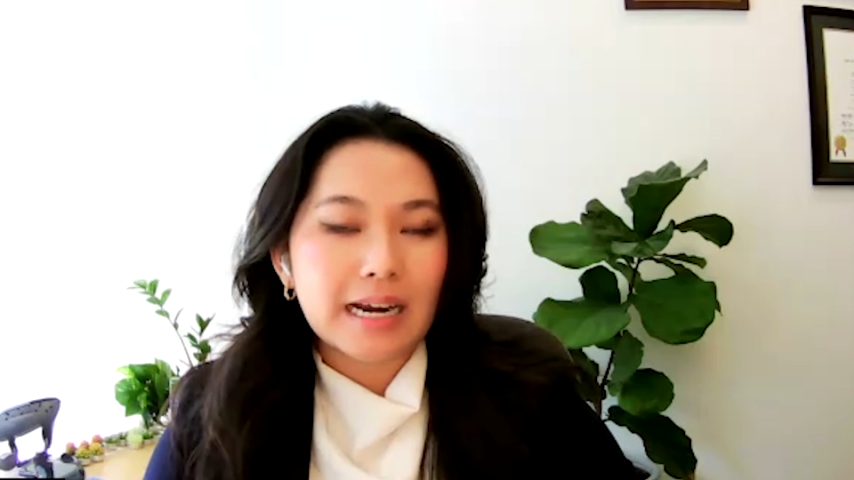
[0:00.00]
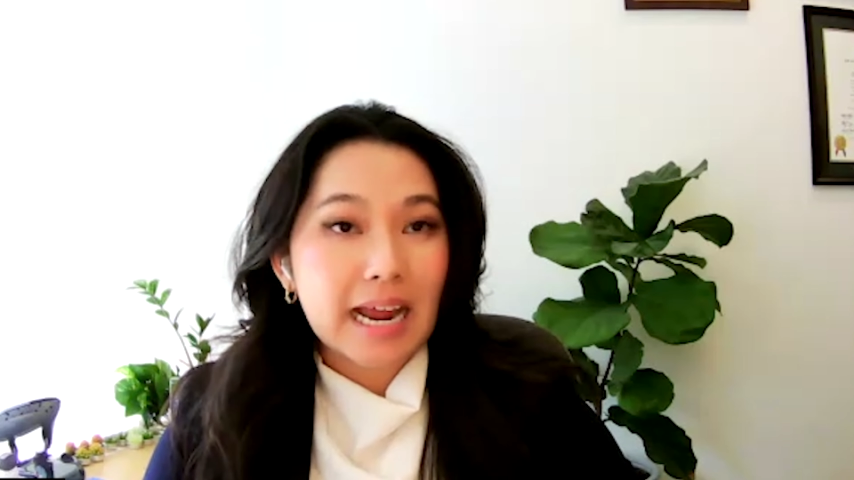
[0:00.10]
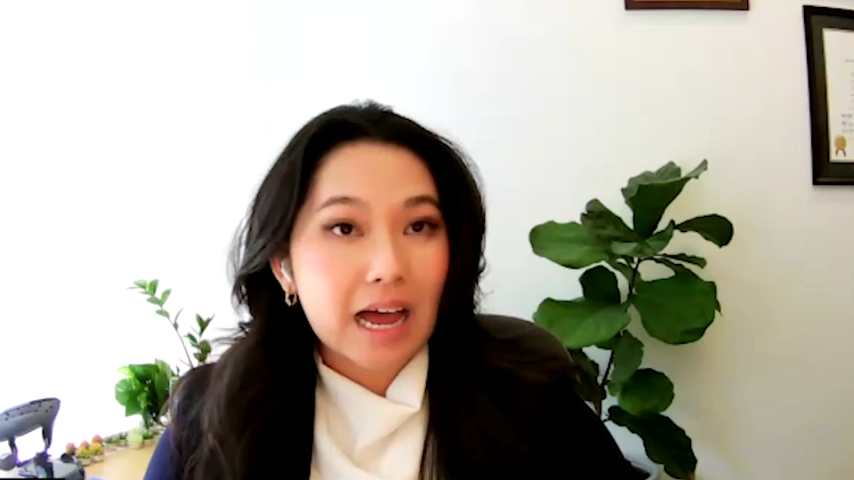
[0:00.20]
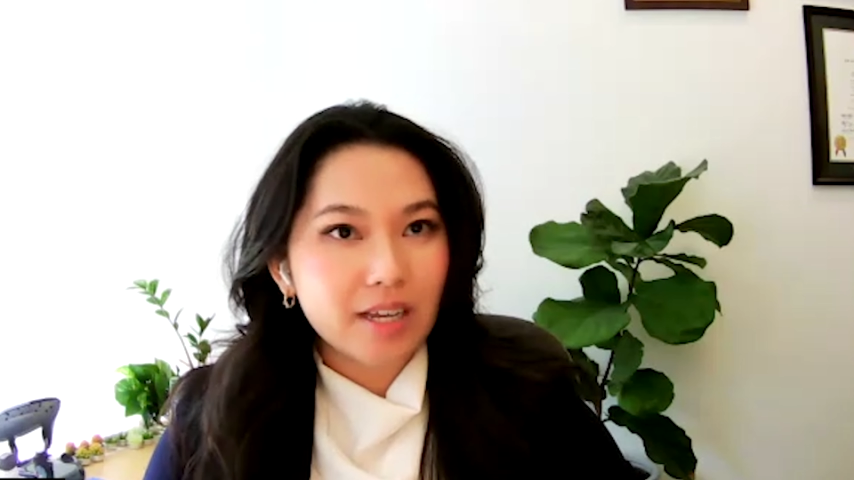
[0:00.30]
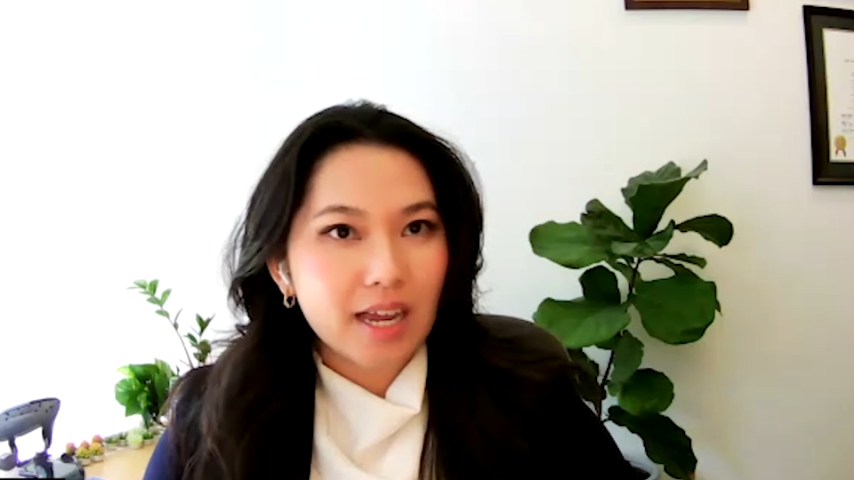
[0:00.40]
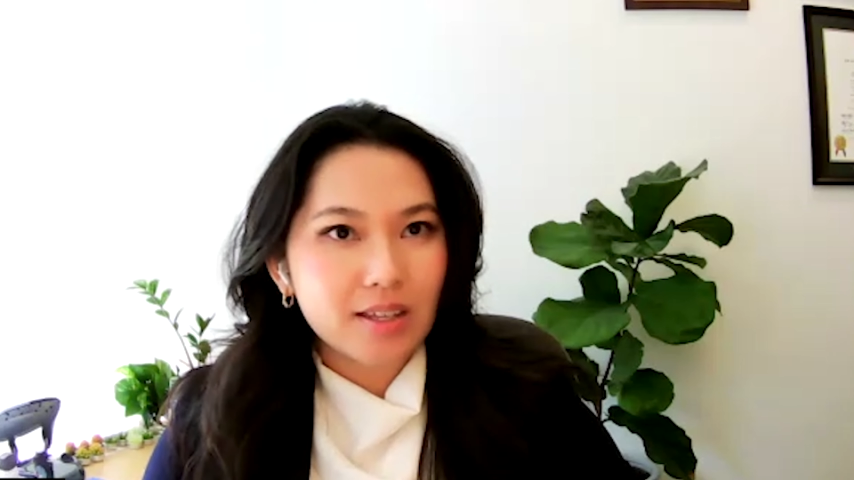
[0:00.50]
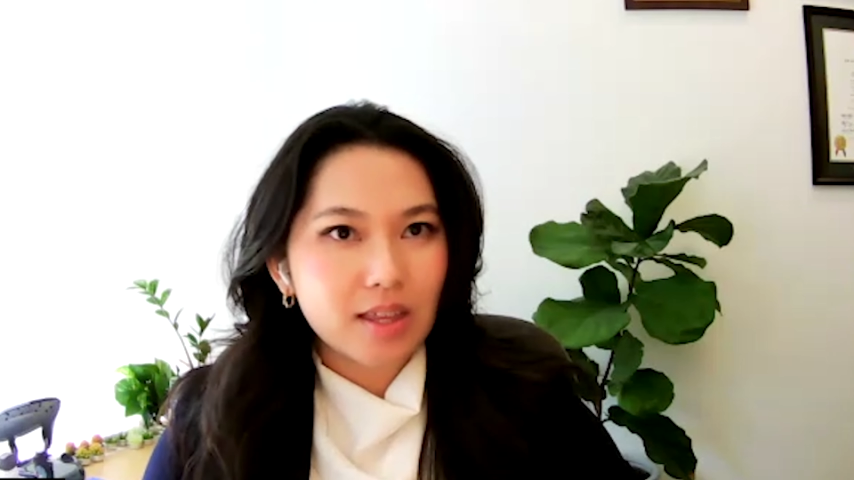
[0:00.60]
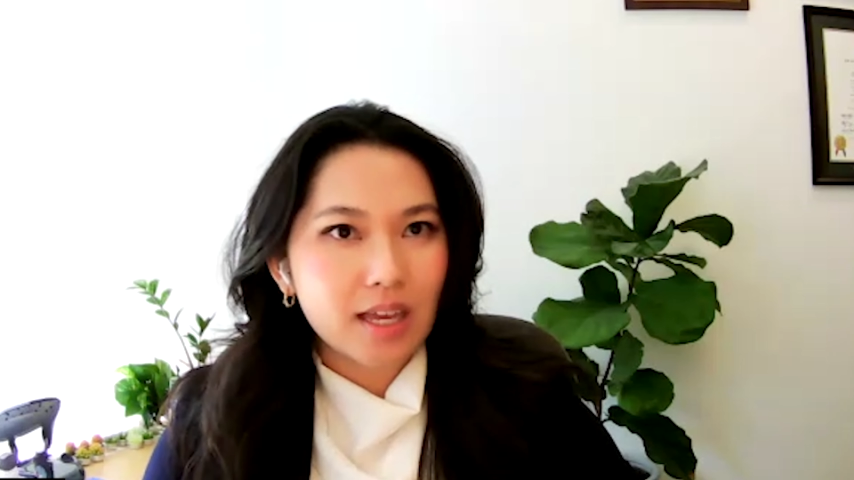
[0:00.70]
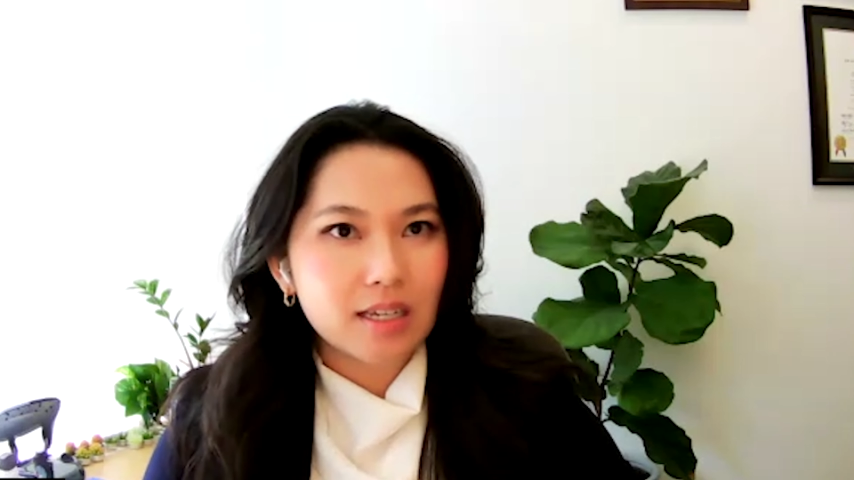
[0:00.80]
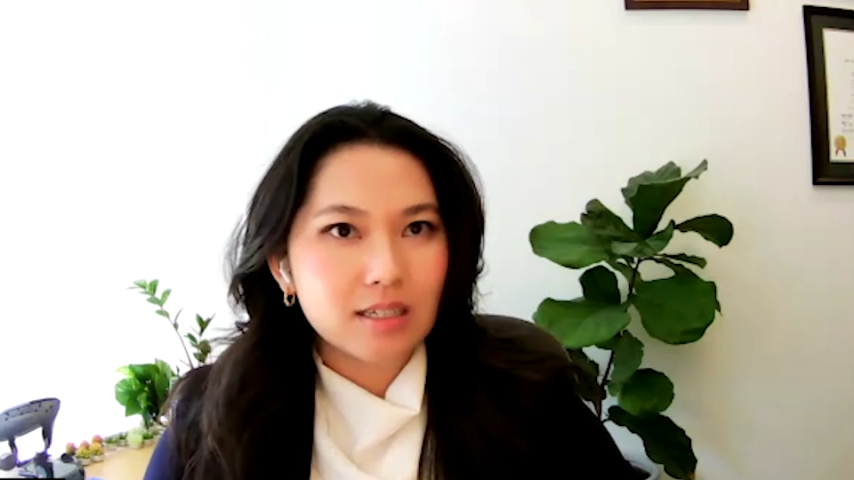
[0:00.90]
navigate
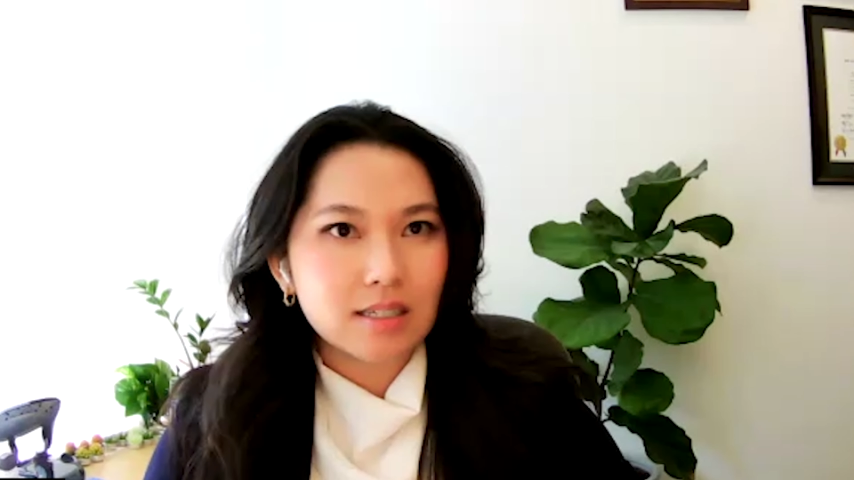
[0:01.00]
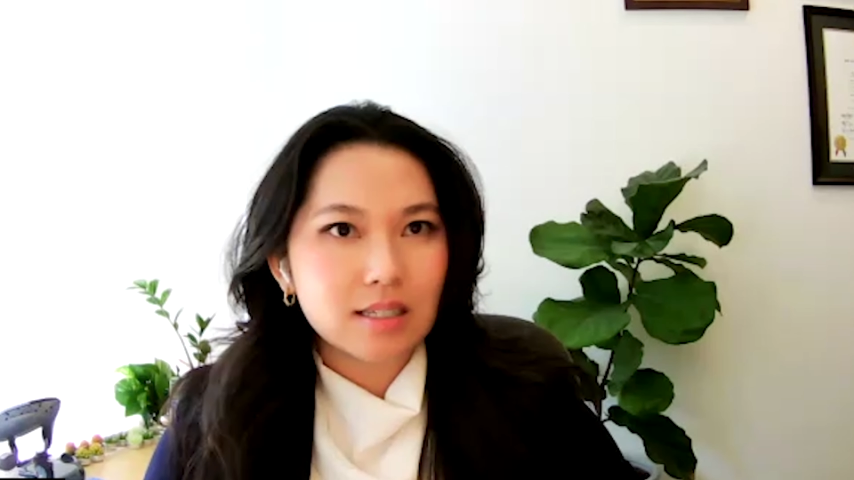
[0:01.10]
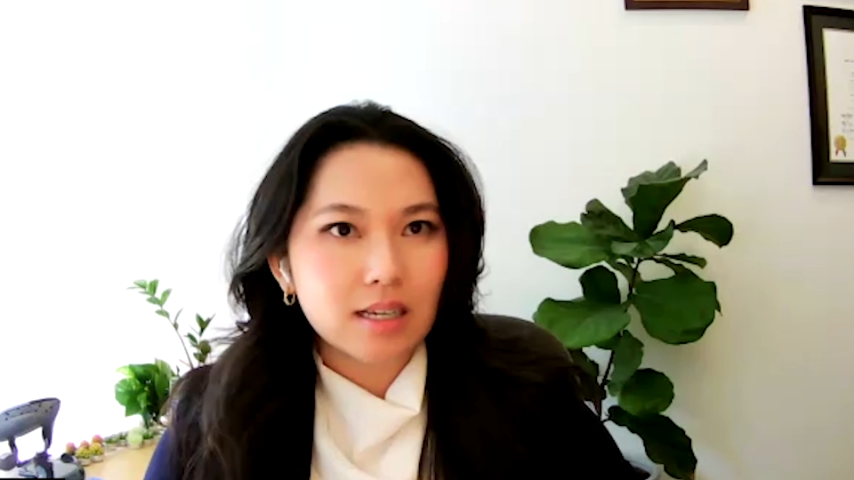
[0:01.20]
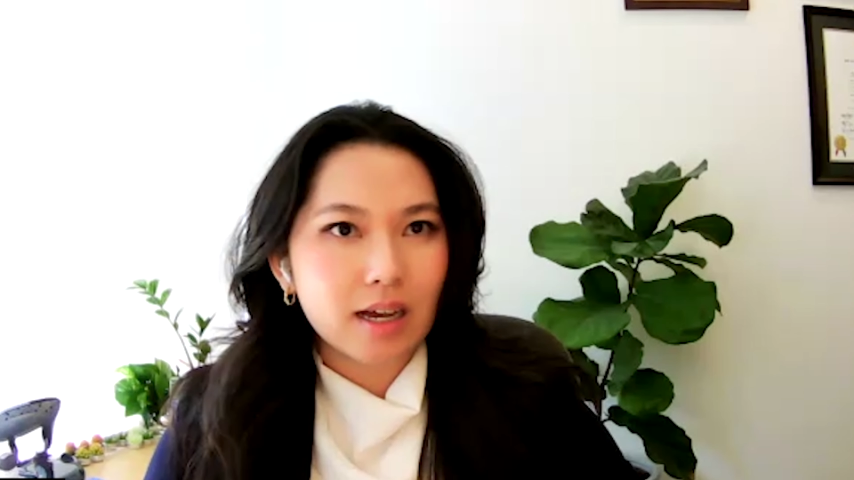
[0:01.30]
things.